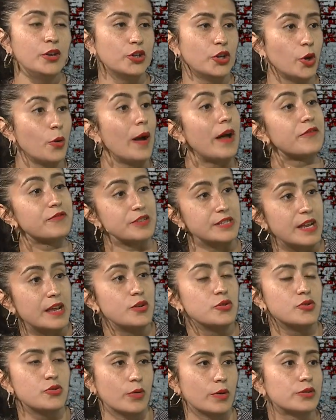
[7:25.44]
everyday
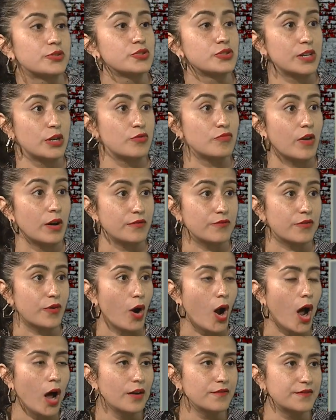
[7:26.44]
New Yorkers can run for
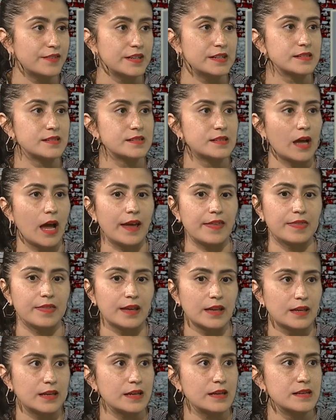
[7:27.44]
office, mm-hmm, I
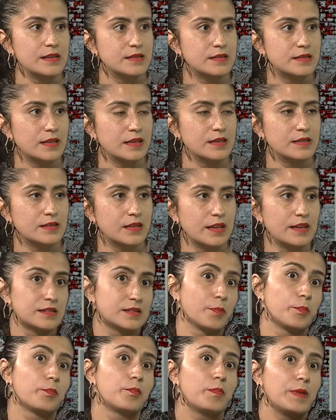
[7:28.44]
think
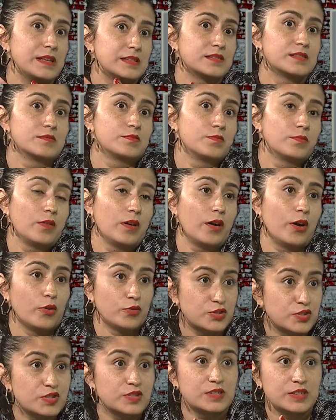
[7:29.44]
is a
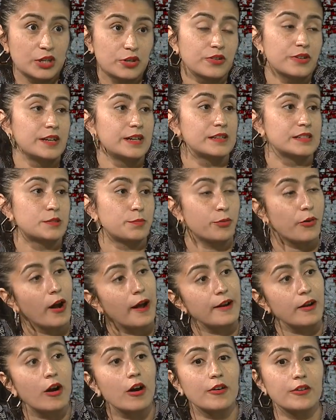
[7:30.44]
serious
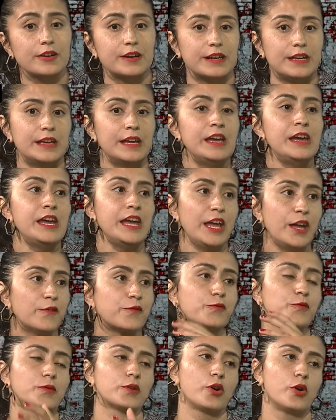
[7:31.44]
priority
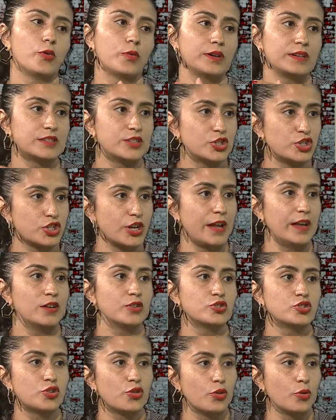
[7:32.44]
if we're going to
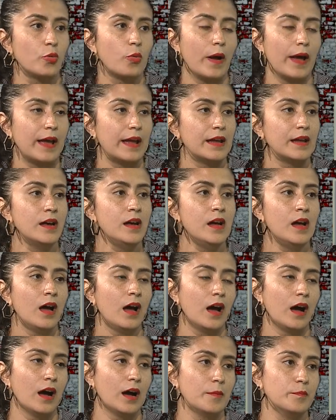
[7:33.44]
change the way
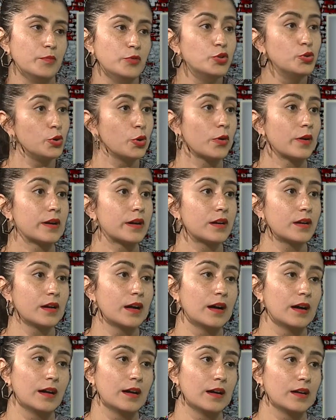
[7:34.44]
New York
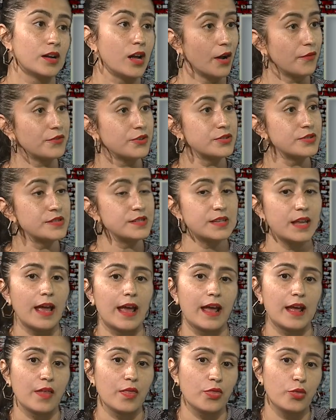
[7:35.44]
governs
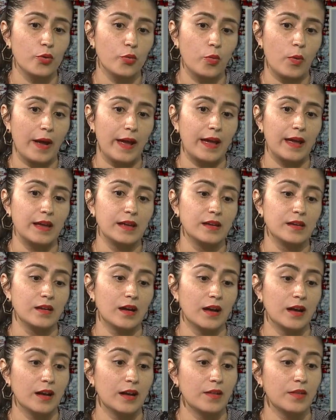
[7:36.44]
and the way
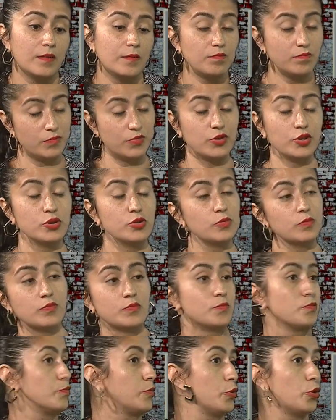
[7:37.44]

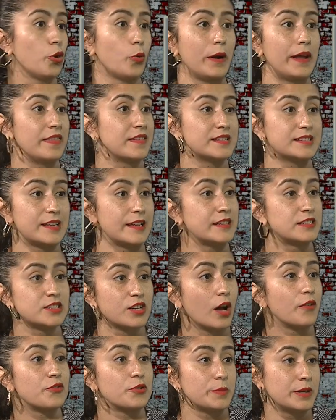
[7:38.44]
the state's
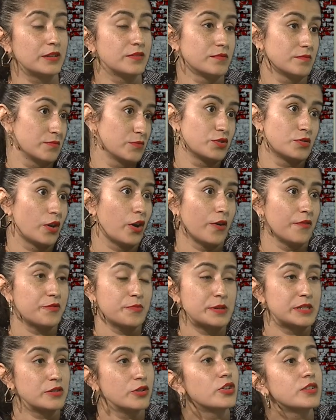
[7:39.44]
government
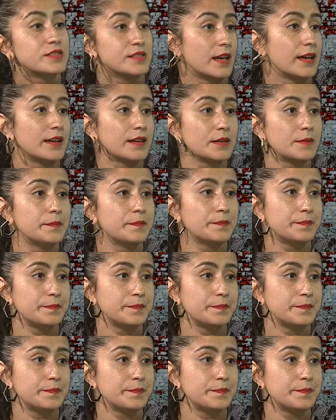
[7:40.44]
looks like.